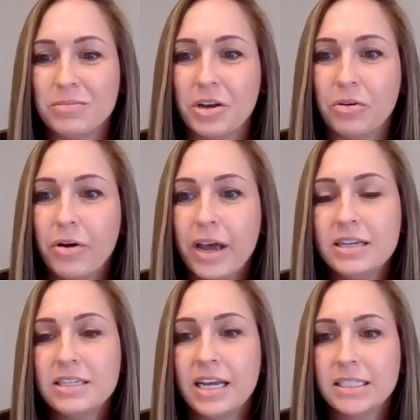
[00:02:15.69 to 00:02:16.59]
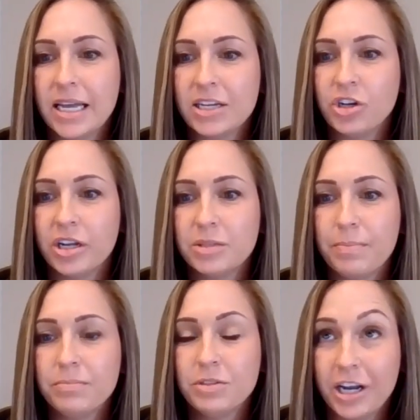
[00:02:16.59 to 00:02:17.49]
So go ahead and test that
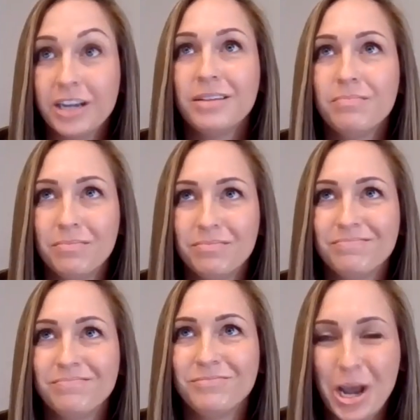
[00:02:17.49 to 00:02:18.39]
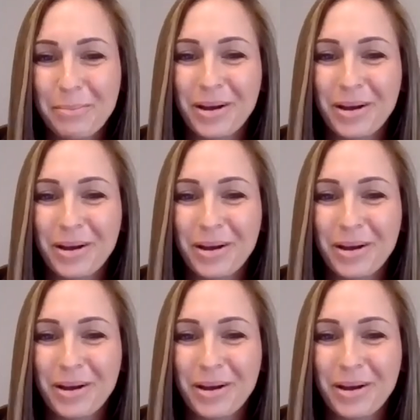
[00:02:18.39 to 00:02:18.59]
chat